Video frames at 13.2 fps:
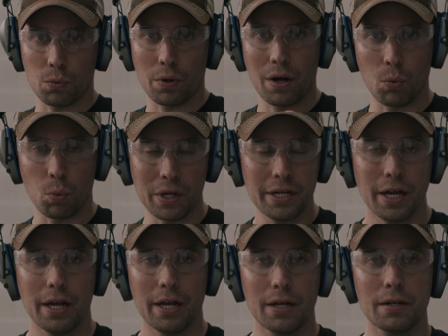round weak
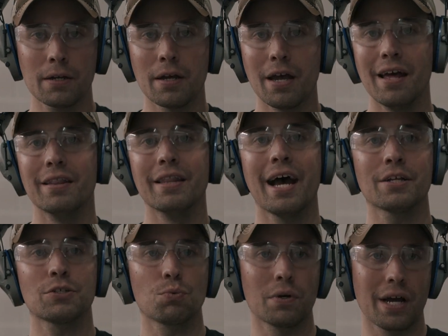hand, and
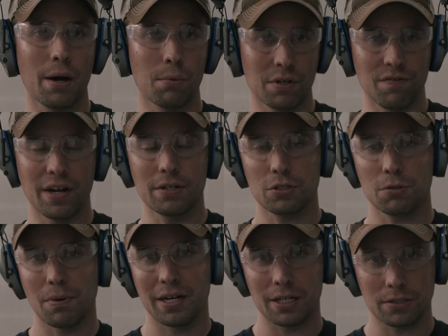that's when I would advance
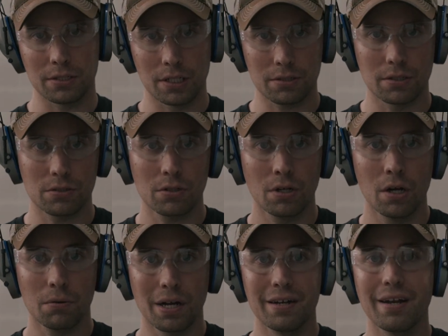to my next distance.
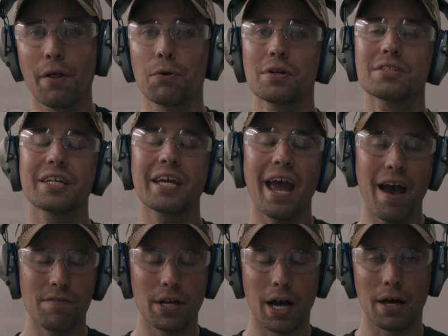Okay, now there is a
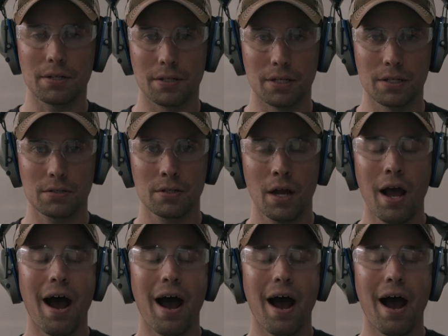caveat to this.